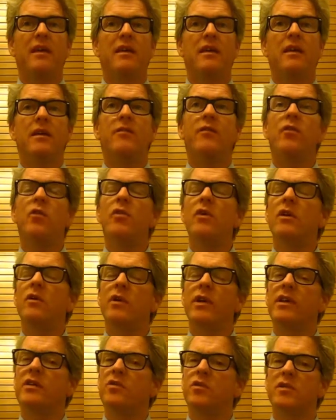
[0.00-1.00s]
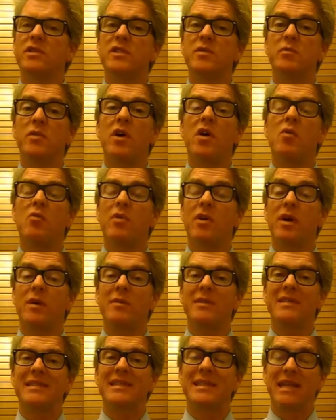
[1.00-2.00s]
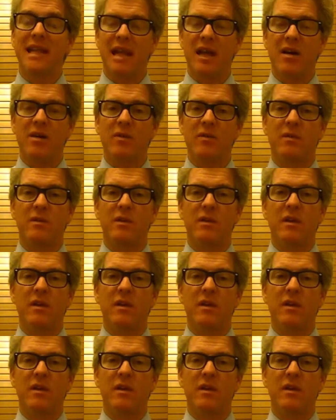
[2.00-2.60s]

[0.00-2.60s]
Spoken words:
if you agree to a small promise now,